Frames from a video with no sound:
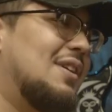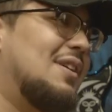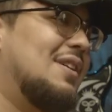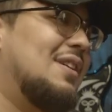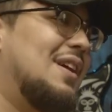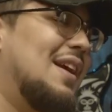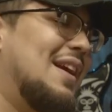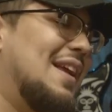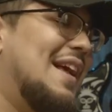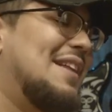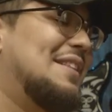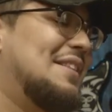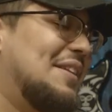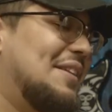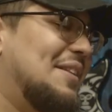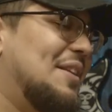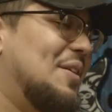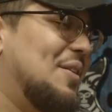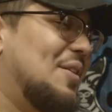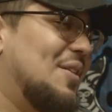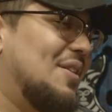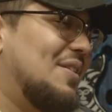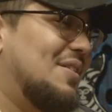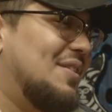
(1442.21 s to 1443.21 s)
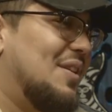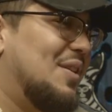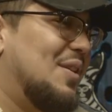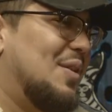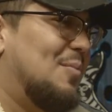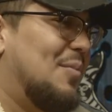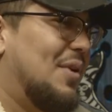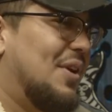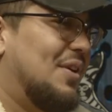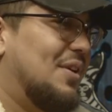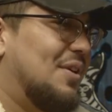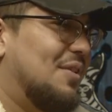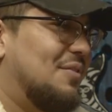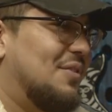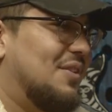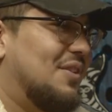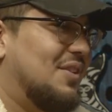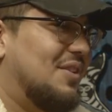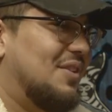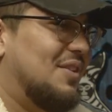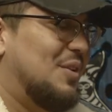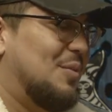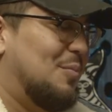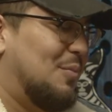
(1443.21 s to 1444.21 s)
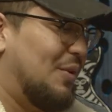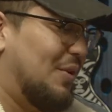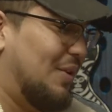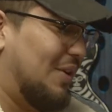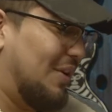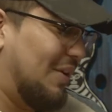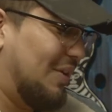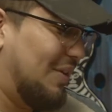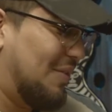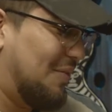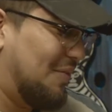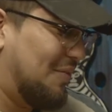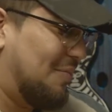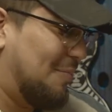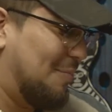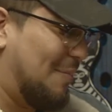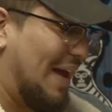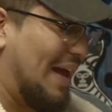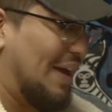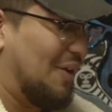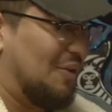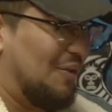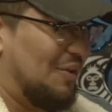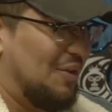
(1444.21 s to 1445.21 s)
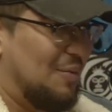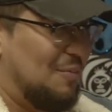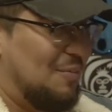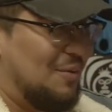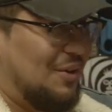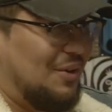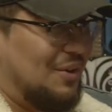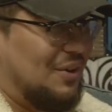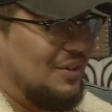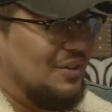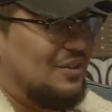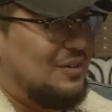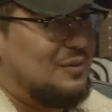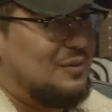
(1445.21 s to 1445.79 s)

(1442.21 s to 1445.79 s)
and I think they're the better of the borough, battle of the borough.